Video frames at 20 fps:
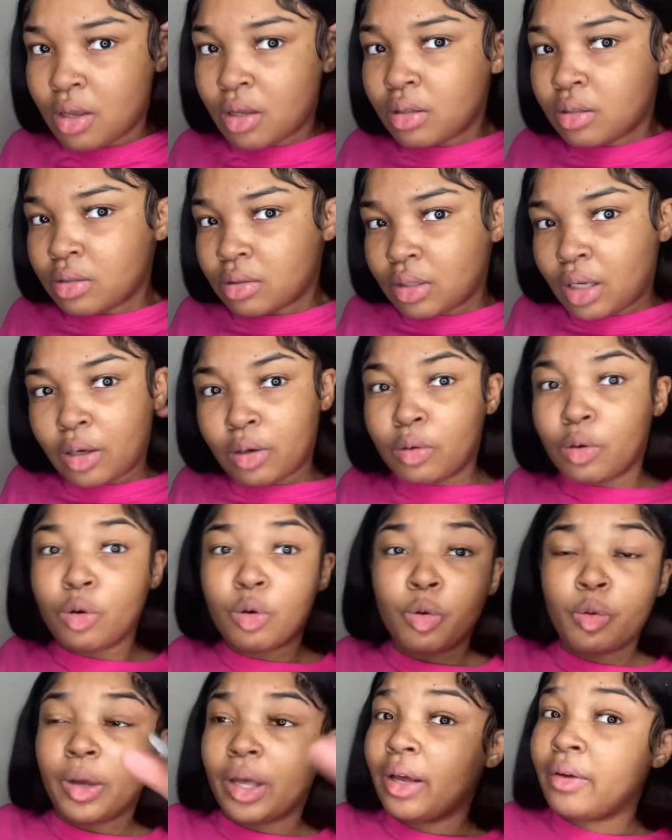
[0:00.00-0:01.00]
So
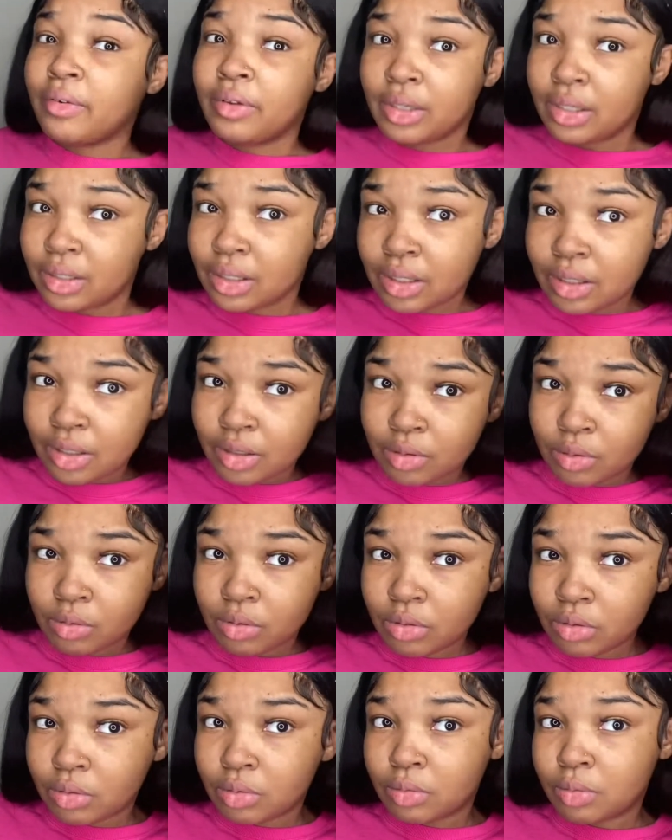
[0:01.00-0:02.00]
whoever is in this
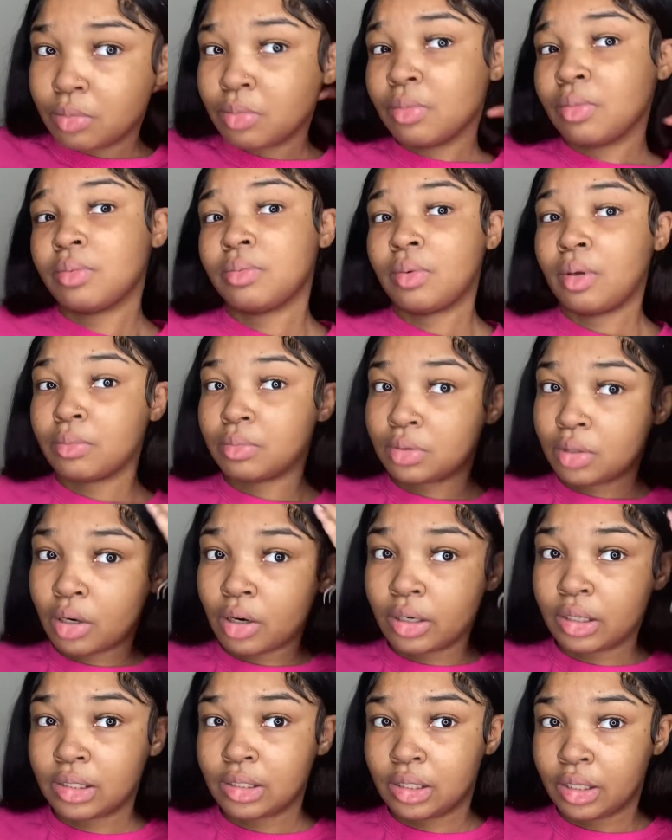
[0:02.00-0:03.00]
room, I'm
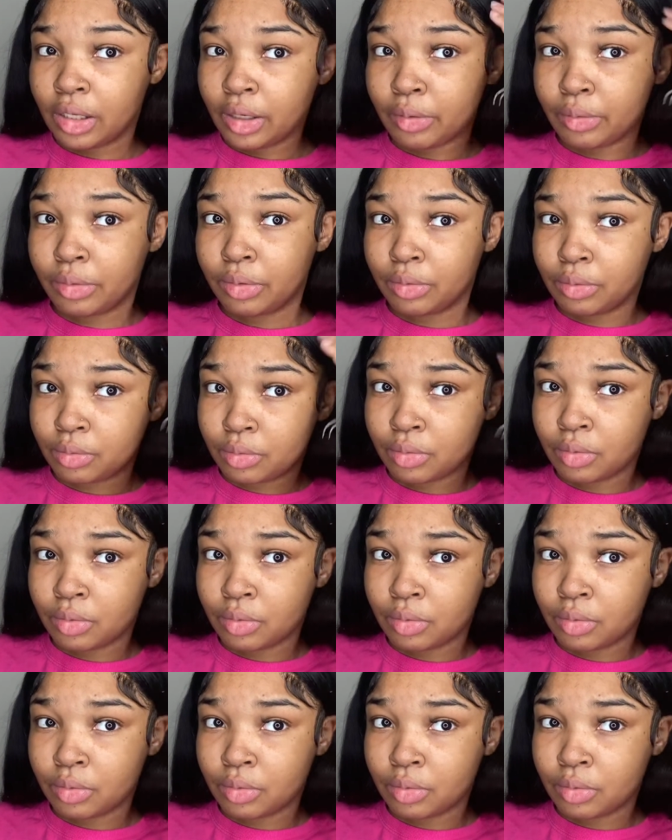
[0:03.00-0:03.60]
sorry to tell you.